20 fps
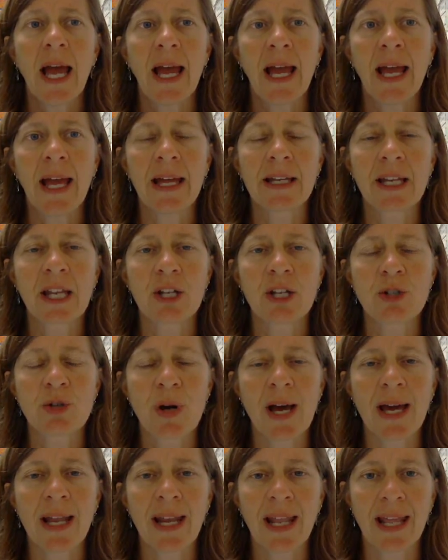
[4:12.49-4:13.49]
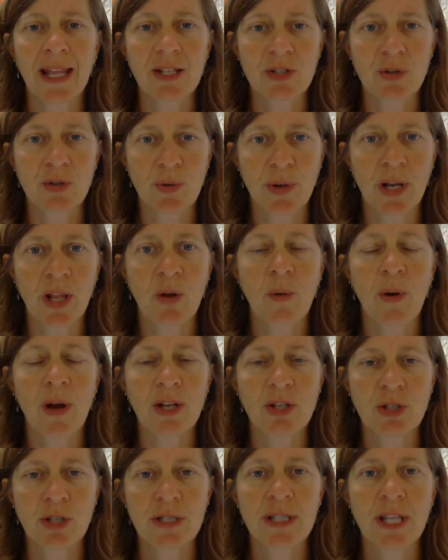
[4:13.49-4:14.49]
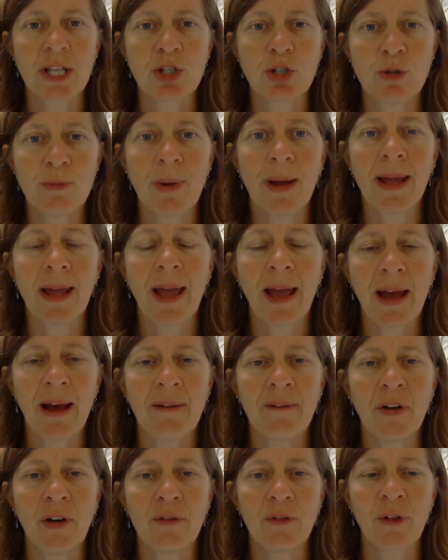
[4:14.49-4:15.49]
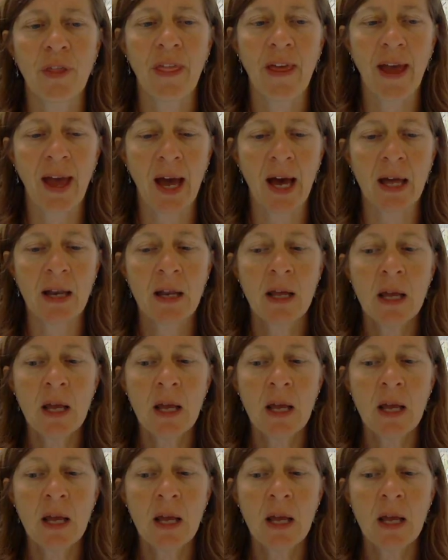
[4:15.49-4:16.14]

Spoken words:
and can try and answer any questions that you may have over that.